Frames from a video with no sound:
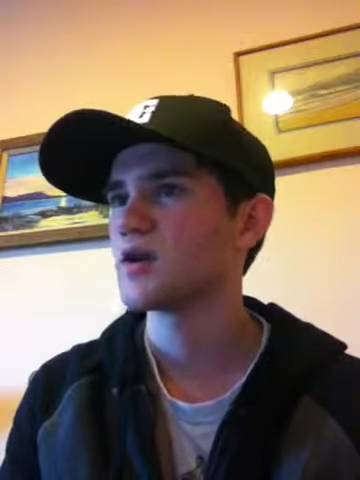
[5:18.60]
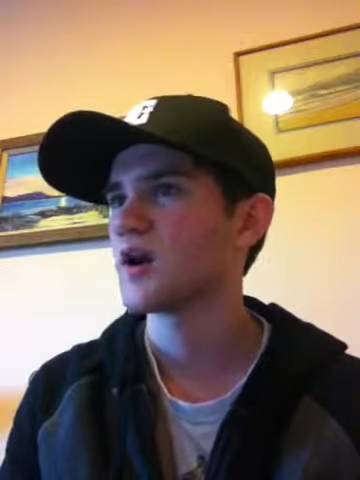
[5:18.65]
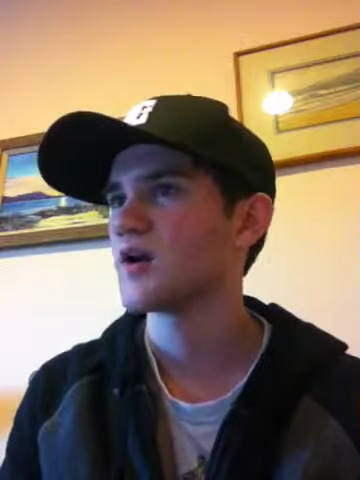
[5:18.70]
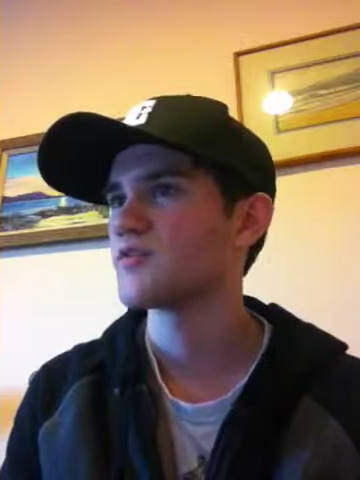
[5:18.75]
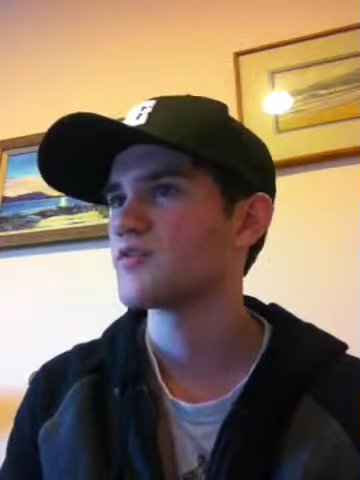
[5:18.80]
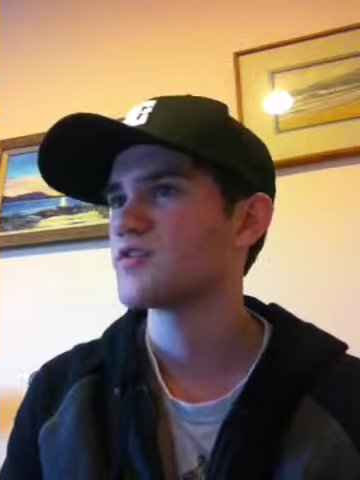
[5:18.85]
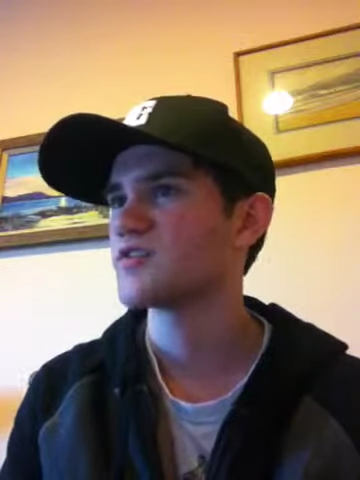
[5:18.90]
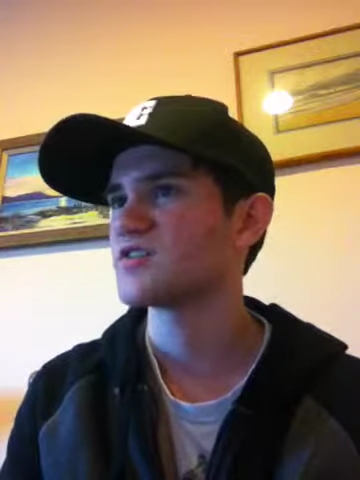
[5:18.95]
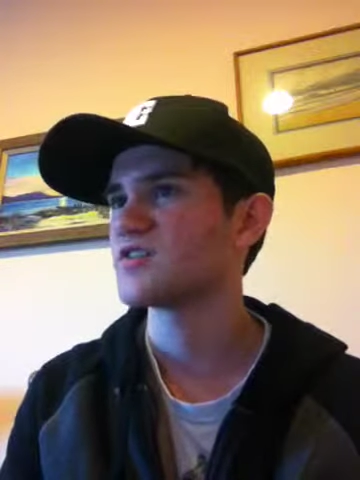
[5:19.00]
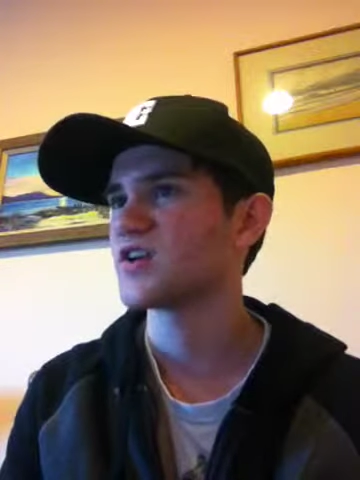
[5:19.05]

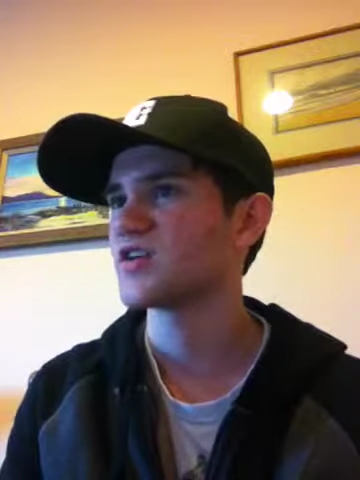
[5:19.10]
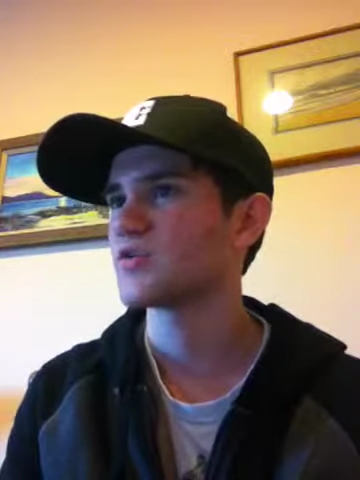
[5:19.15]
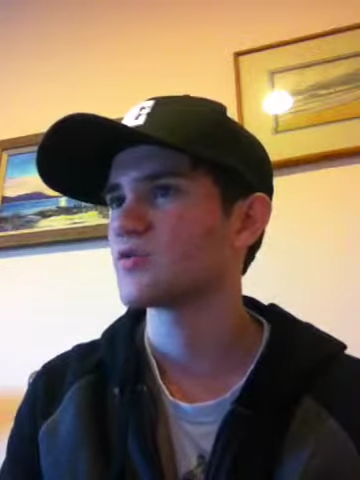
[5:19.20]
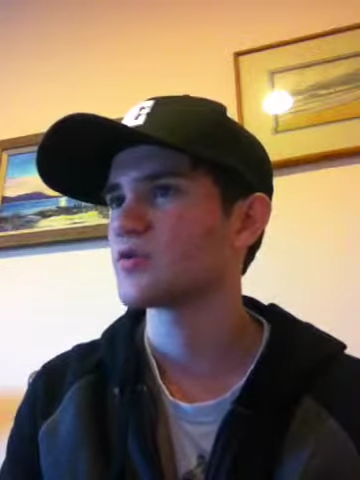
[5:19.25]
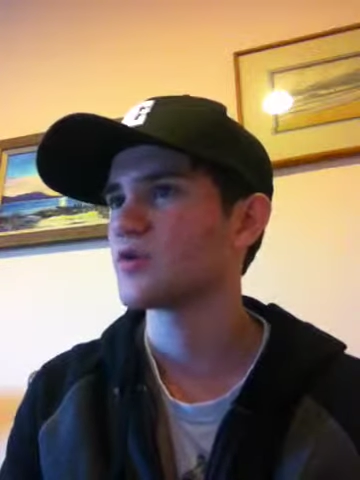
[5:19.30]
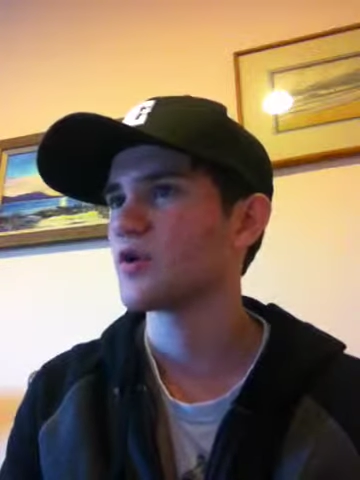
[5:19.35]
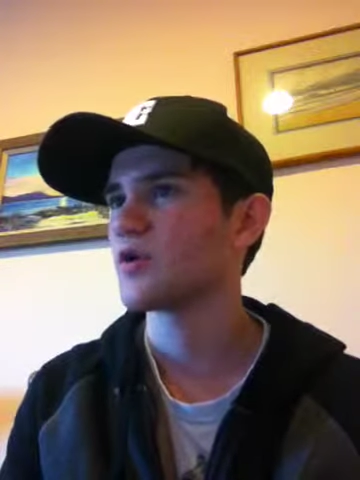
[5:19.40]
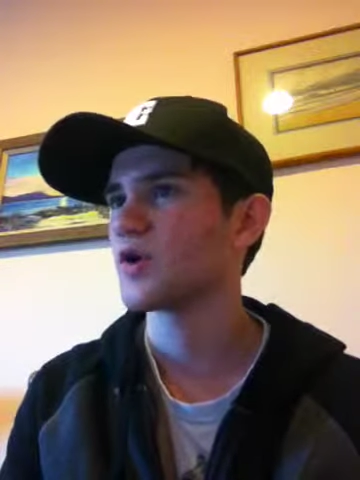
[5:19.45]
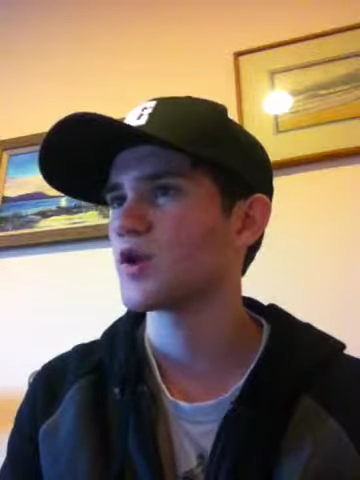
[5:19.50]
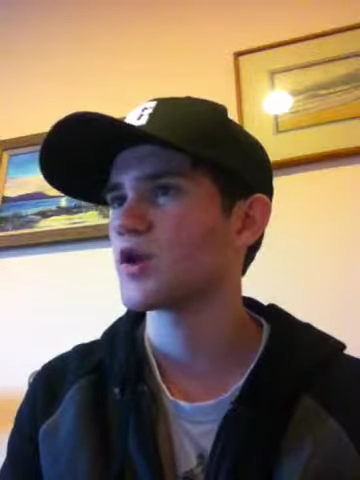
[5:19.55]
I think down the
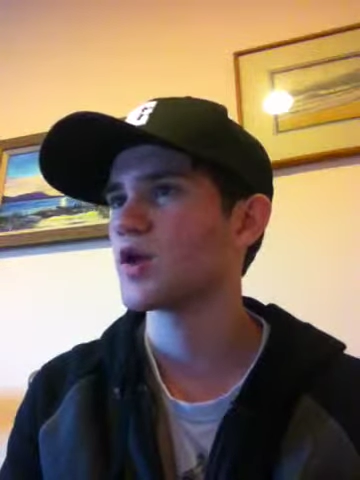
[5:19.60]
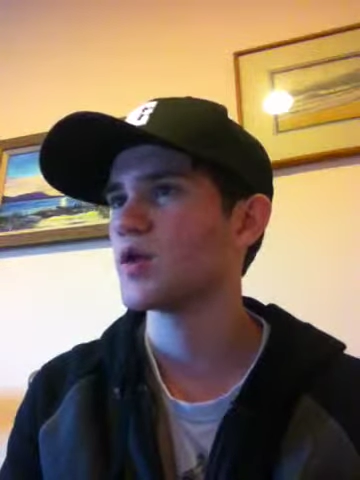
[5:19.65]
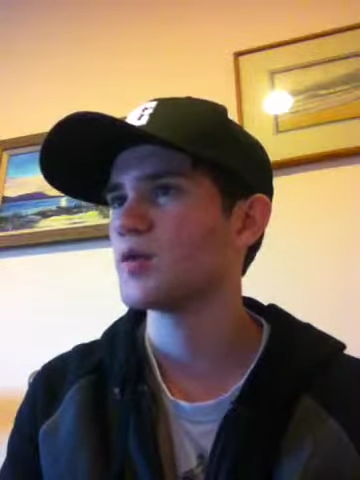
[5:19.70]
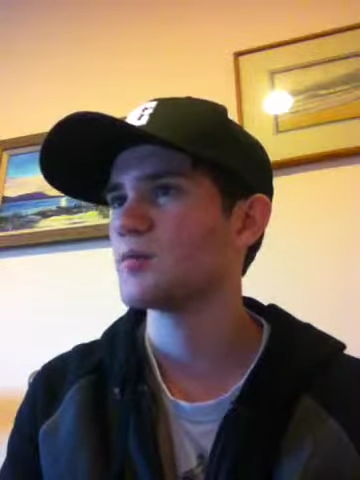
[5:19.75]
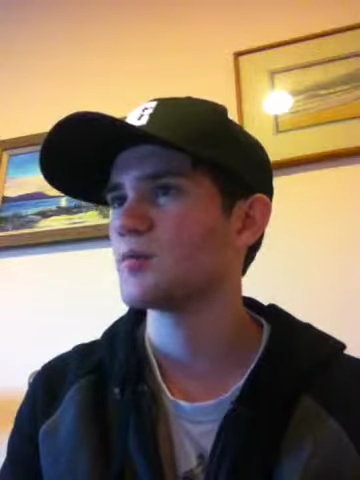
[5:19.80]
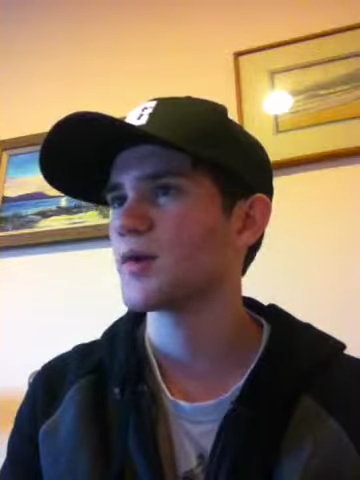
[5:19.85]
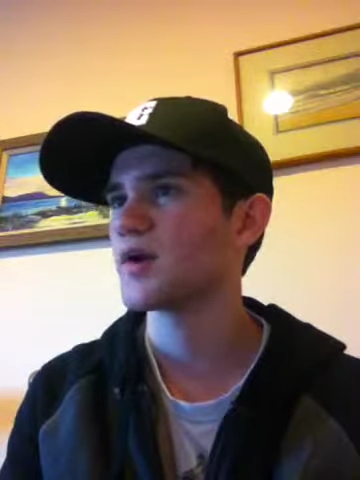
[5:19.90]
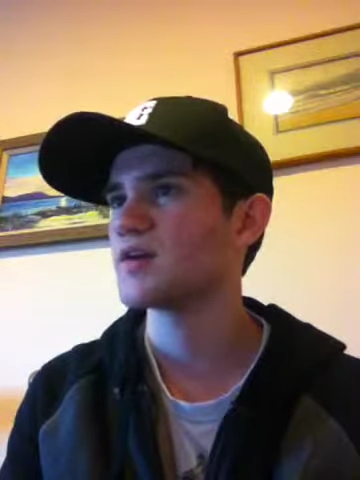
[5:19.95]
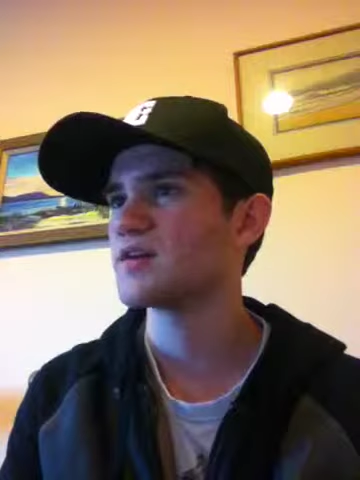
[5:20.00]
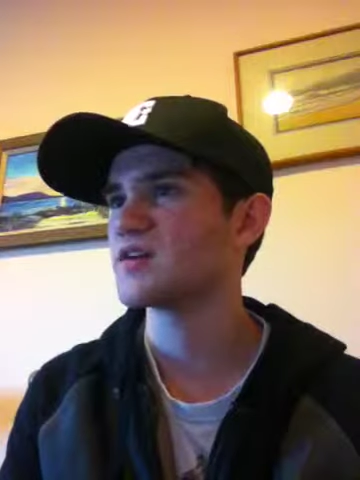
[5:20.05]
road it
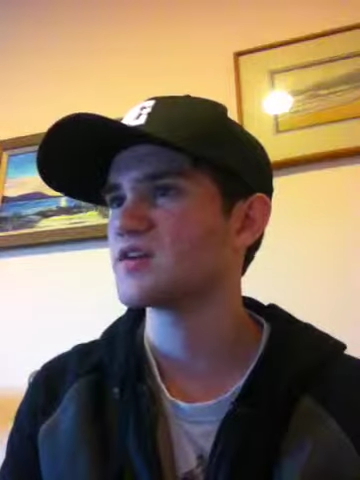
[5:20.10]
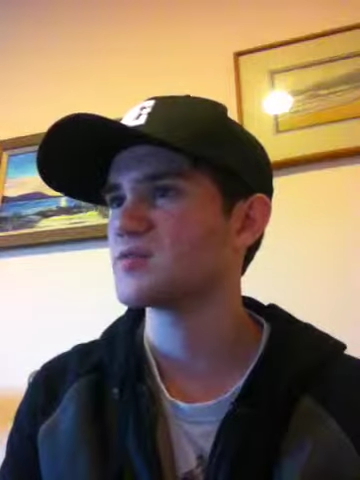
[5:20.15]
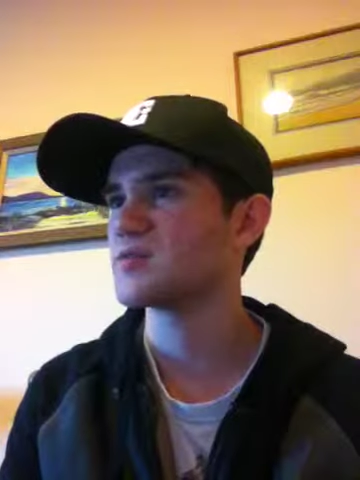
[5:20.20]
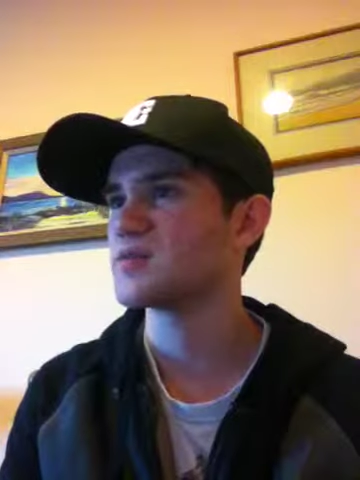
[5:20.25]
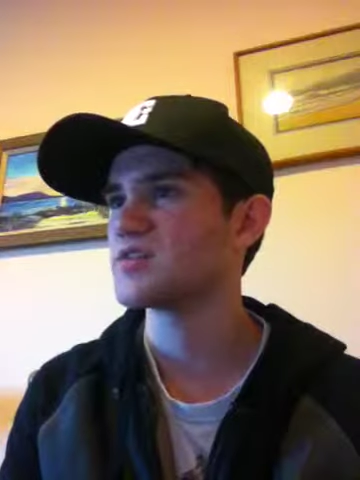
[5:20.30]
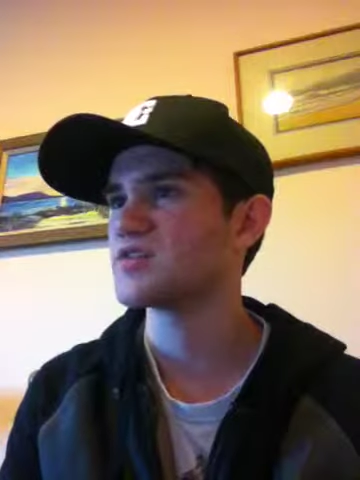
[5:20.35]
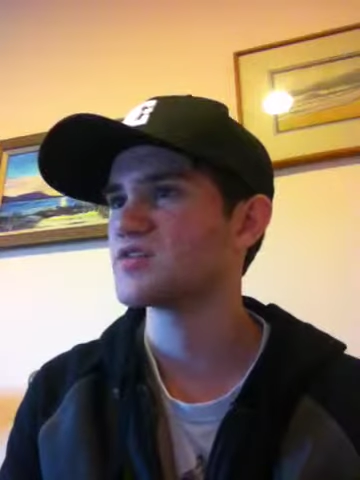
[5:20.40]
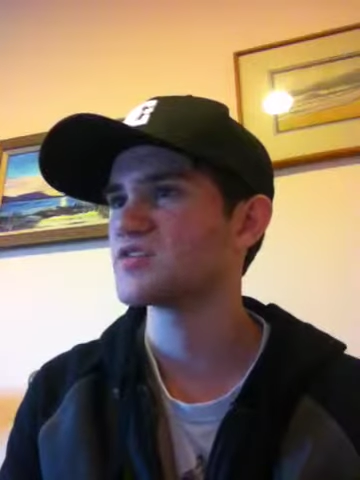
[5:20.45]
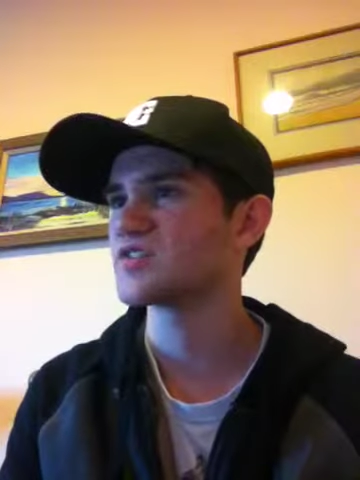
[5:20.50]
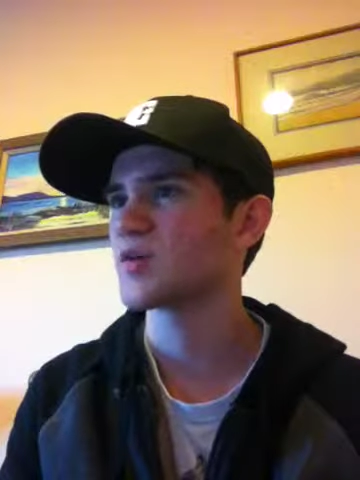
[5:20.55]
might give
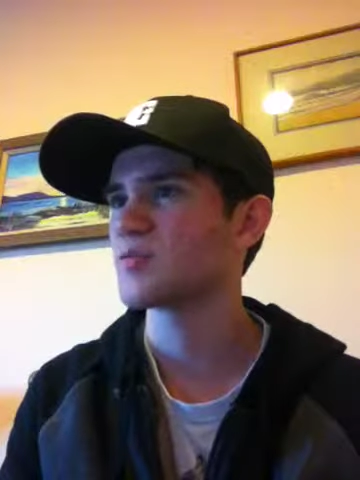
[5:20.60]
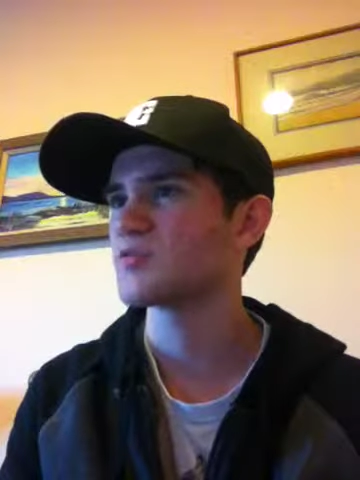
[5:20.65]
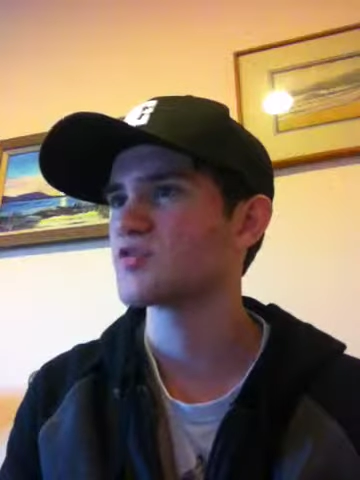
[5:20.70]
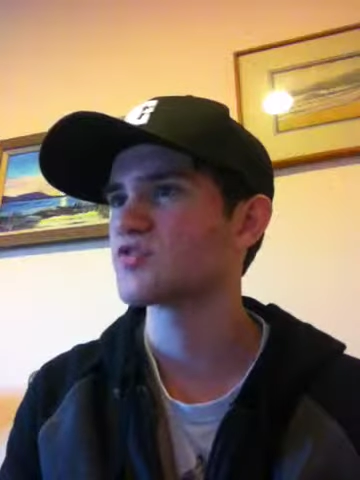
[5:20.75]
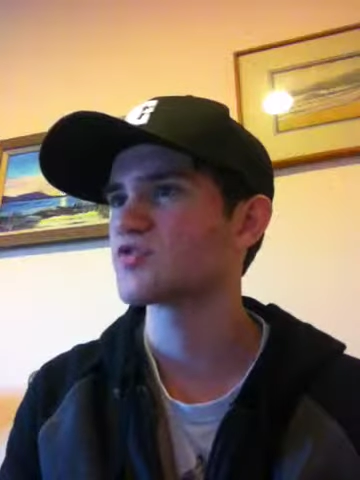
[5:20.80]
me some